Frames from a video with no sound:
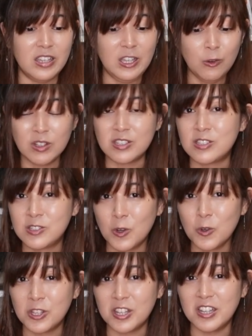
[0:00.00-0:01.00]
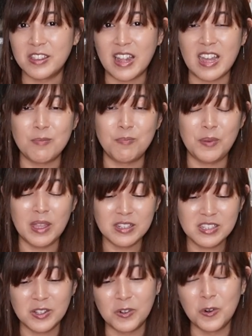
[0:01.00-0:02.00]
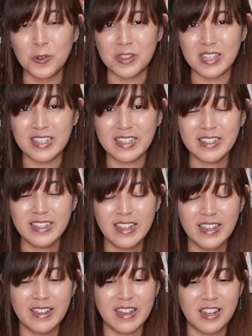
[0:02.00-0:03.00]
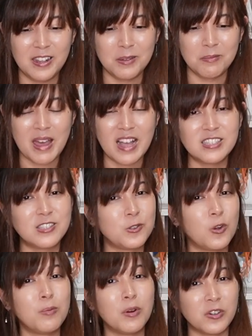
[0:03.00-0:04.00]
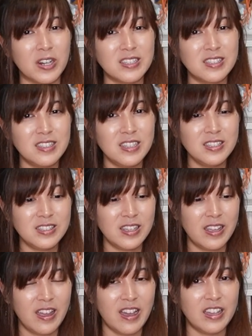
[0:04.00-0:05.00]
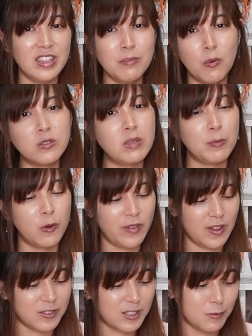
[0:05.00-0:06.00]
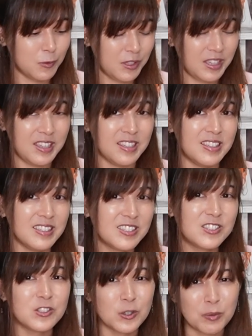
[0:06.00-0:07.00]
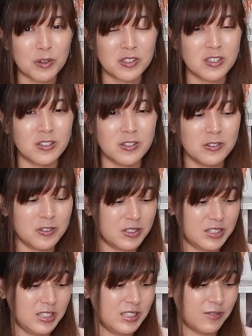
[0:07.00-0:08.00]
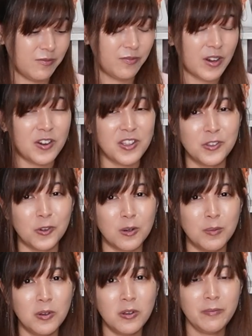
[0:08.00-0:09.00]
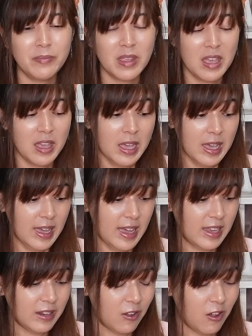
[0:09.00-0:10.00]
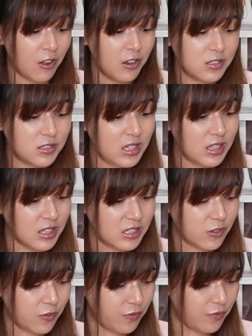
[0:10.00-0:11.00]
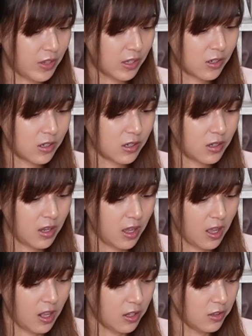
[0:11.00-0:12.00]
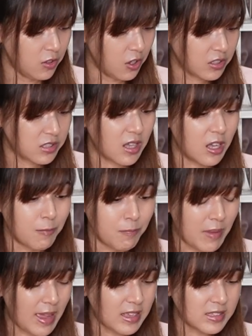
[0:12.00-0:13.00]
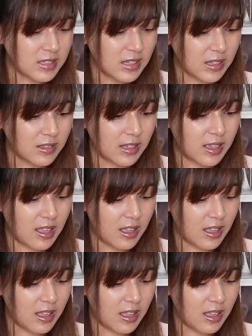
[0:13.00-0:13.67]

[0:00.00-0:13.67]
It was so good that I binged the whole thing. And as the story progresses, I think most people found Tsumugi super cute. She's very adorable. And honestly, this figure looks amazing. Like,